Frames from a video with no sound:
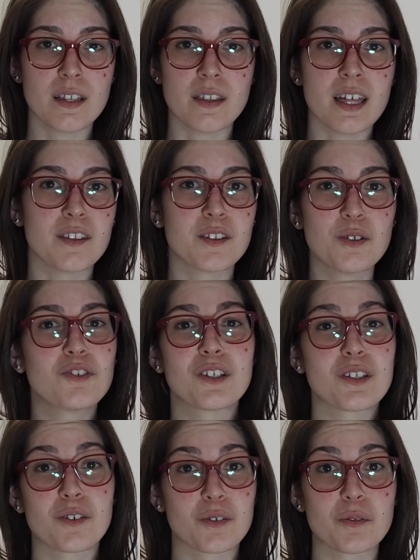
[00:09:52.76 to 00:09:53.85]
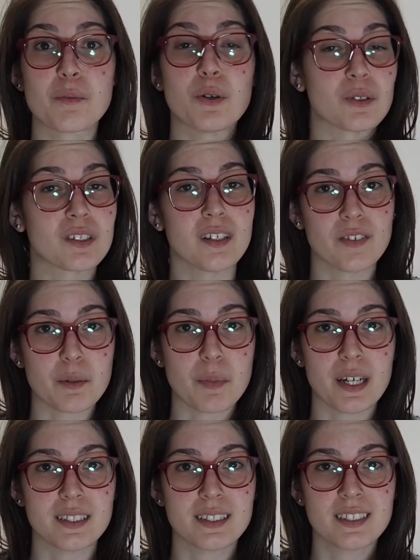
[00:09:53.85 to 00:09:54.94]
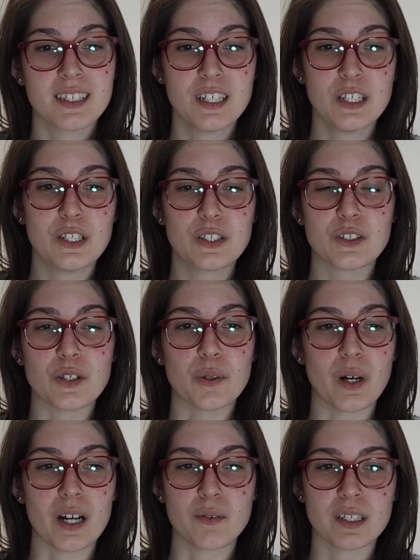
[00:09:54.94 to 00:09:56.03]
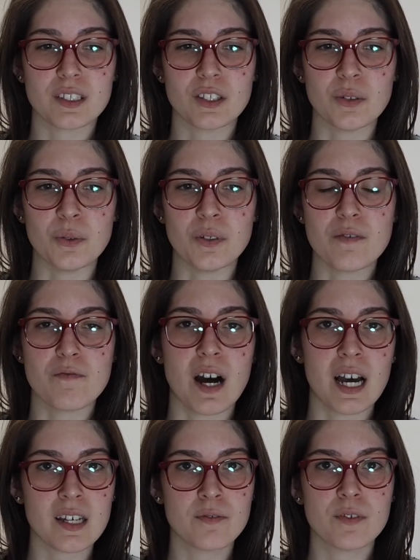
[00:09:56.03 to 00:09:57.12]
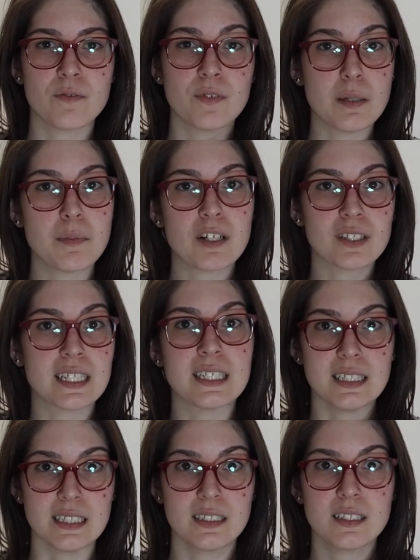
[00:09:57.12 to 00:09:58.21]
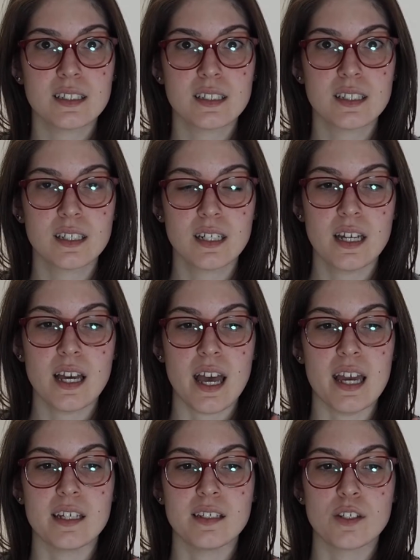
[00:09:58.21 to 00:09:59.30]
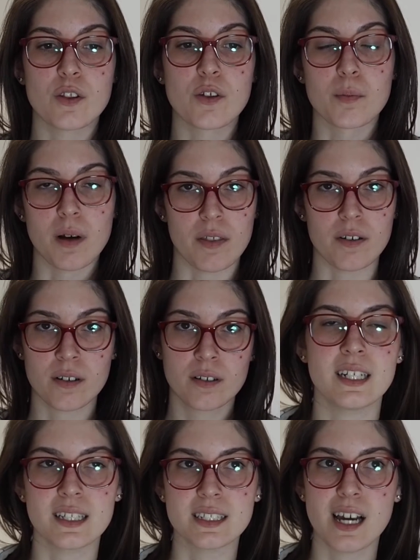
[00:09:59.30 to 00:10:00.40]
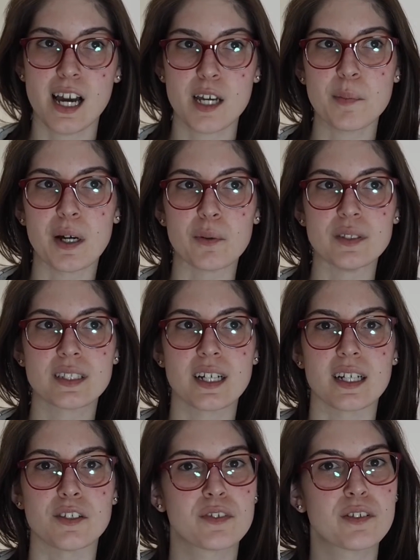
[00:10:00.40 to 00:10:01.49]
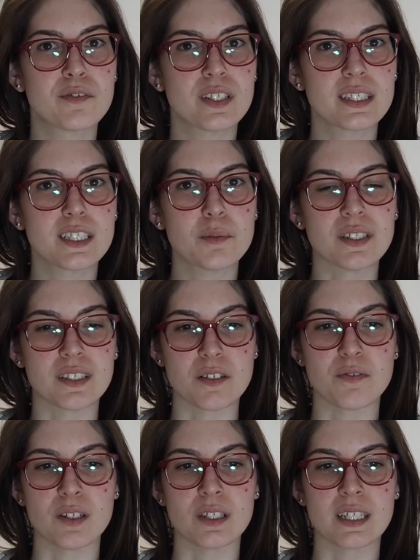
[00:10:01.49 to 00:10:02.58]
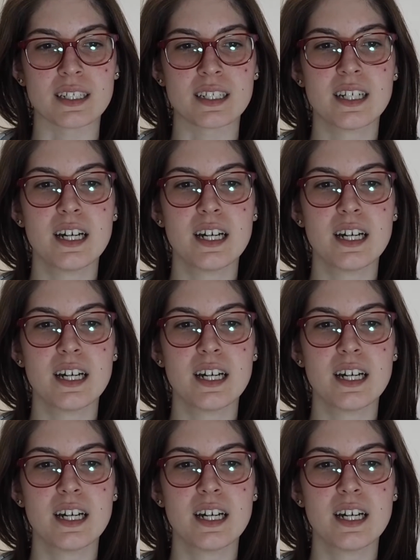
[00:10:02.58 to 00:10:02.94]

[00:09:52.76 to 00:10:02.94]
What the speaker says: then usually they're the most loving pets. So I rescued 5 female kittens and their mother. At the time I was kind of conflicted because I felt like